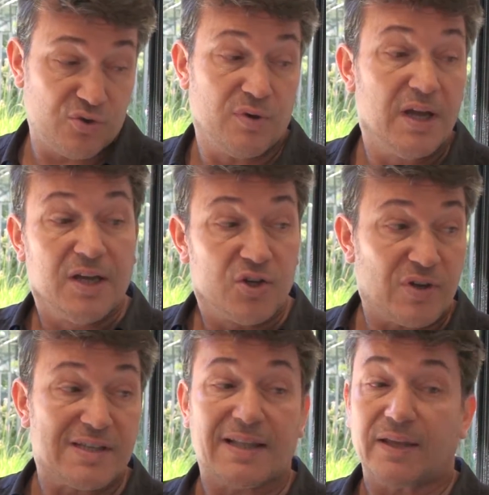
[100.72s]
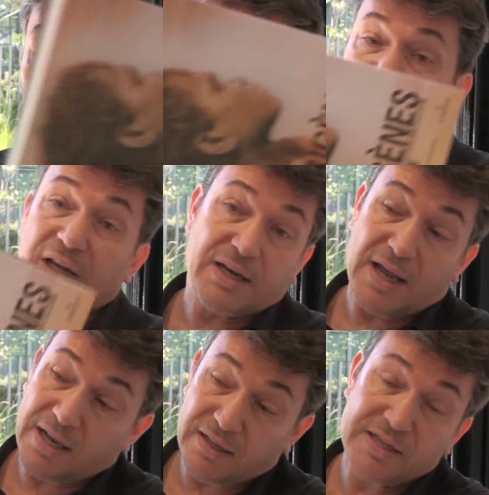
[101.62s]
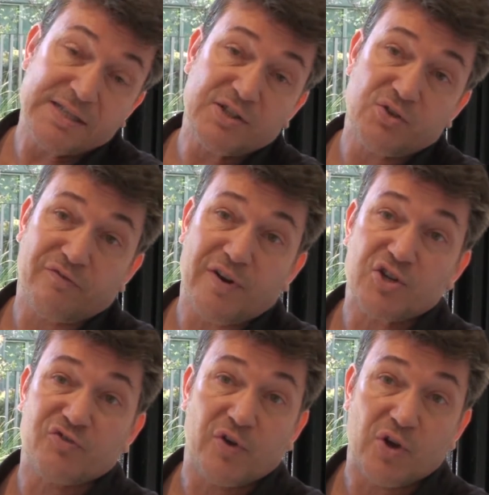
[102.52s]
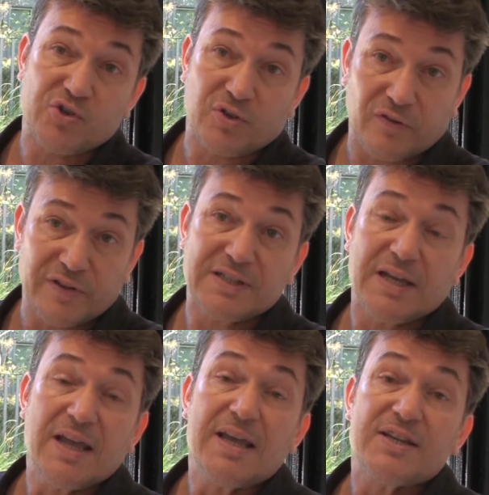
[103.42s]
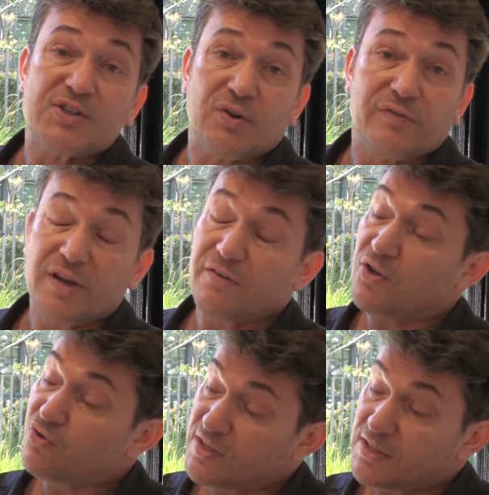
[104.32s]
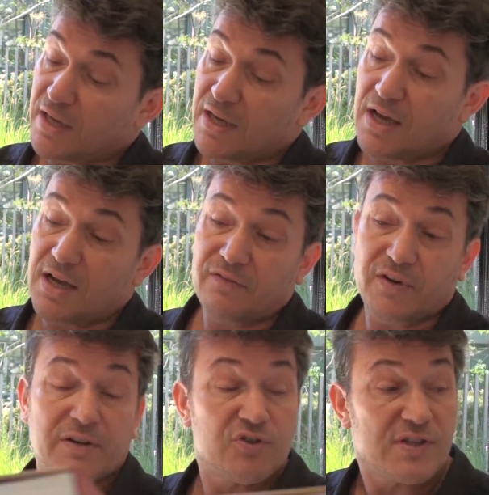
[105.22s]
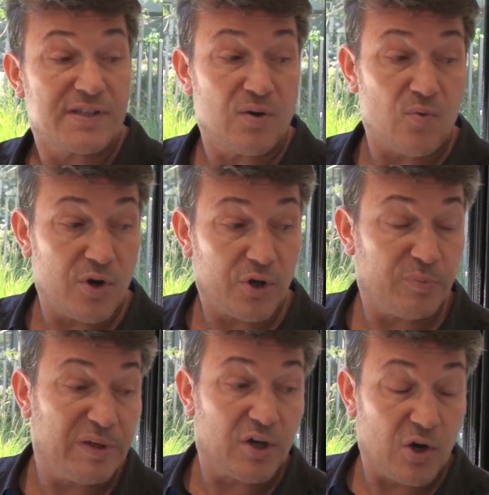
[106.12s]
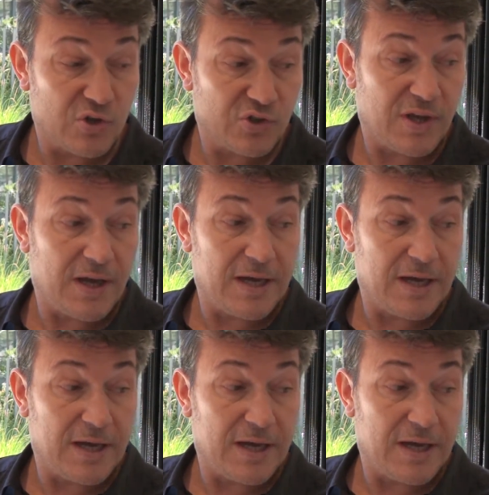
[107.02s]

to translate the book, and this is the French version of it. So very interesting work, because